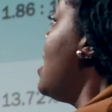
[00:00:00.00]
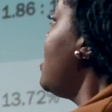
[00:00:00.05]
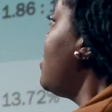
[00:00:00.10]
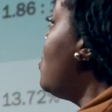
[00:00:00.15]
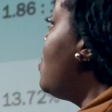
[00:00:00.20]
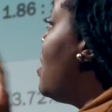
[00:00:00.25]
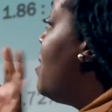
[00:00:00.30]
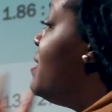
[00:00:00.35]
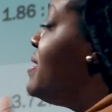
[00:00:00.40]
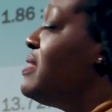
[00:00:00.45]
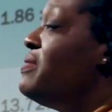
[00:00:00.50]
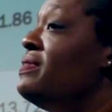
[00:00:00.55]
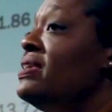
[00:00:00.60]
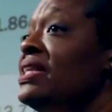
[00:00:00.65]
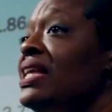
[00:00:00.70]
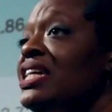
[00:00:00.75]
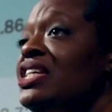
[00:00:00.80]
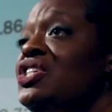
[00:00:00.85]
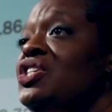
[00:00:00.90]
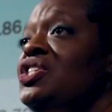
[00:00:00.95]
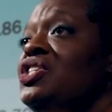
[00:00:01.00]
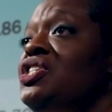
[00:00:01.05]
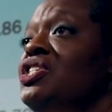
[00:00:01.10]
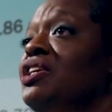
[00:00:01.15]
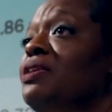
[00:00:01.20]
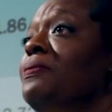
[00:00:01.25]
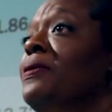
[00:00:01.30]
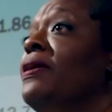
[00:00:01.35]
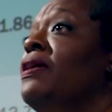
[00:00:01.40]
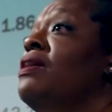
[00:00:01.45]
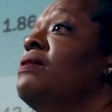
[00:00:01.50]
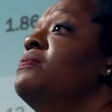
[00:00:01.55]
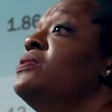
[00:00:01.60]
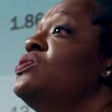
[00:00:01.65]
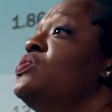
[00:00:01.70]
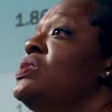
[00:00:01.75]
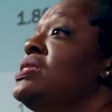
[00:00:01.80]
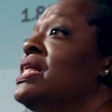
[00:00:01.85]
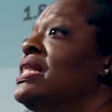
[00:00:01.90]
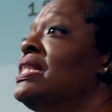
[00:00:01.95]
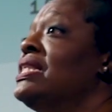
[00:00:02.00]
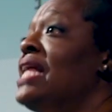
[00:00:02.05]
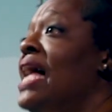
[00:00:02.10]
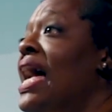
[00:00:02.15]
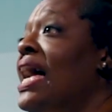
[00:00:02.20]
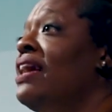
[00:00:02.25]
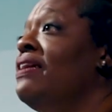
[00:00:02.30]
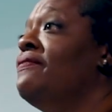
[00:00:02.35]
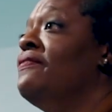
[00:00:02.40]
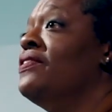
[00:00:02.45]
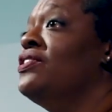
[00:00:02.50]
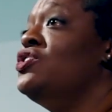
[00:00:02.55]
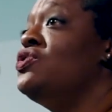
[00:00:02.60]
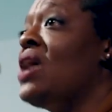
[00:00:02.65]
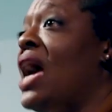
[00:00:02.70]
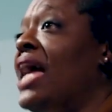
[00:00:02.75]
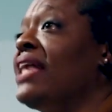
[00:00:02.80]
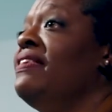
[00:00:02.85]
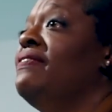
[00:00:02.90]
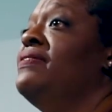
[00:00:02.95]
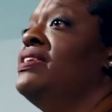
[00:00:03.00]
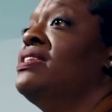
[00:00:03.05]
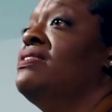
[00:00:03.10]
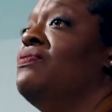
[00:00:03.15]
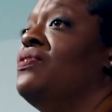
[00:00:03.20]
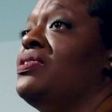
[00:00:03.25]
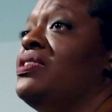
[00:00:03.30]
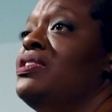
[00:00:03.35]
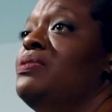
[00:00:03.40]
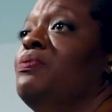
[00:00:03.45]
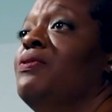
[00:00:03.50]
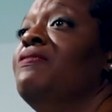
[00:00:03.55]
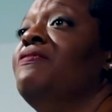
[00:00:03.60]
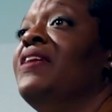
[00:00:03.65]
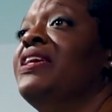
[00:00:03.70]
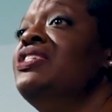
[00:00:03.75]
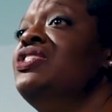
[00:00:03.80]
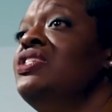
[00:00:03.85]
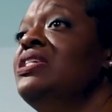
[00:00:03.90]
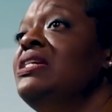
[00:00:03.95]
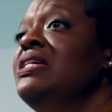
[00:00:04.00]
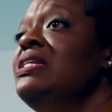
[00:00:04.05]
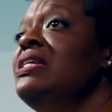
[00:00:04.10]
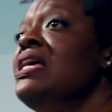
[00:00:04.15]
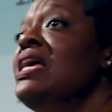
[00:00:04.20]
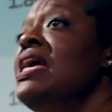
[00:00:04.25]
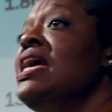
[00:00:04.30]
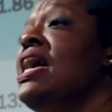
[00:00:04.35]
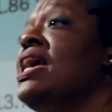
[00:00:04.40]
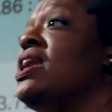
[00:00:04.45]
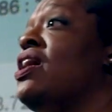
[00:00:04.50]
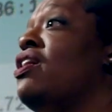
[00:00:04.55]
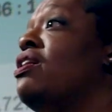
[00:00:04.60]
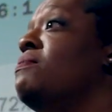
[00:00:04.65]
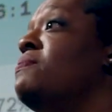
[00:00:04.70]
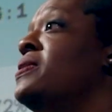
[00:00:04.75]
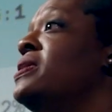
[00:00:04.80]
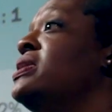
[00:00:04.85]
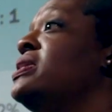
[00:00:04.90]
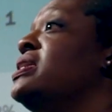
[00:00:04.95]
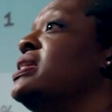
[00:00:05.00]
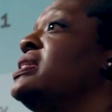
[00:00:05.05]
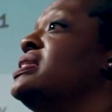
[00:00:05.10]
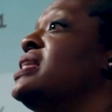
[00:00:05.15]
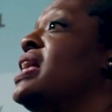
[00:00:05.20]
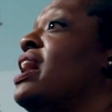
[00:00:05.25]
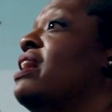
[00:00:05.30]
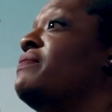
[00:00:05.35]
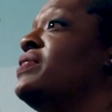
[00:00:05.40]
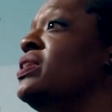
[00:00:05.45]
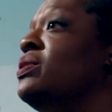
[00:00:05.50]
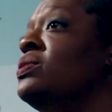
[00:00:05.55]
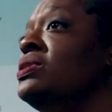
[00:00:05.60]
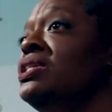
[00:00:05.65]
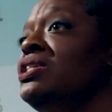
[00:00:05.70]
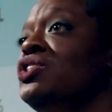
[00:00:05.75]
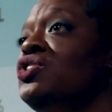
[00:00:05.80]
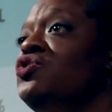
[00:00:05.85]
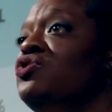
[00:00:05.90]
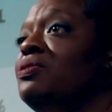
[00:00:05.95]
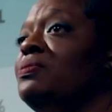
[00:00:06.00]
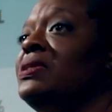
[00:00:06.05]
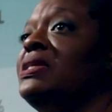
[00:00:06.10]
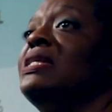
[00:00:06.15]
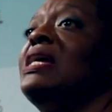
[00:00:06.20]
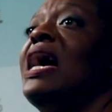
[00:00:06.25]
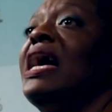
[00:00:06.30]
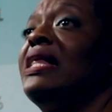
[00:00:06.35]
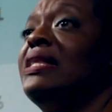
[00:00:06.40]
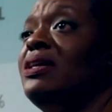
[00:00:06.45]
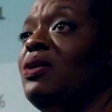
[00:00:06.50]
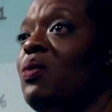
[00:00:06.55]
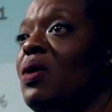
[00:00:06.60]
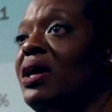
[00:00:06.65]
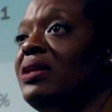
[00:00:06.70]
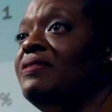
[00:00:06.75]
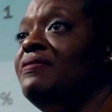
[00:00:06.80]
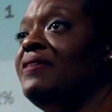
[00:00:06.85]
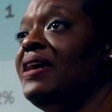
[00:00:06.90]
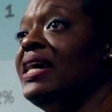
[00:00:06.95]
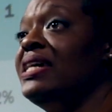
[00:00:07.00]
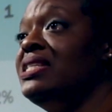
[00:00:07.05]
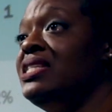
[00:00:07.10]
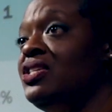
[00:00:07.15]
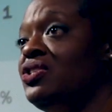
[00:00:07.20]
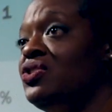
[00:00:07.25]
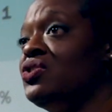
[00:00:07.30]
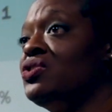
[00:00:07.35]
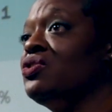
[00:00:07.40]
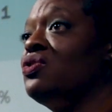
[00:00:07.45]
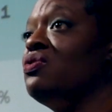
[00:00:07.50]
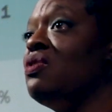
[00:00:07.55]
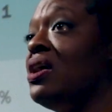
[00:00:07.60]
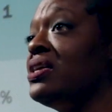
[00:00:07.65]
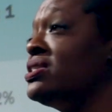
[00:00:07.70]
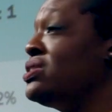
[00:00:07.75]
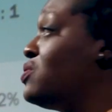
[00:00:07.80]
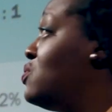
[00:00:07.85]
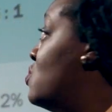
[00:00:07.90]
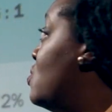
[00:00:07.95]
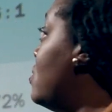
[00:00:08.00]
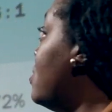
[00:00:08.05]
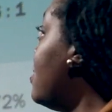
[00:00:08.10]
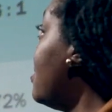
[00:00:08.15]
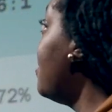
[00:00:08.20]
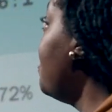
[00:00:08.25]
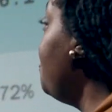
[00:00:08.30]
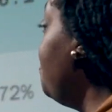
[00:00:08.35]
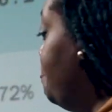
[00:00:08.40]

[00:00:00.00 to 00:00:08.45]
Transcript: So there is a relationship between the lack of attractiveness for this profession and our ability to have equally distributed, highly qualified teachers across schools.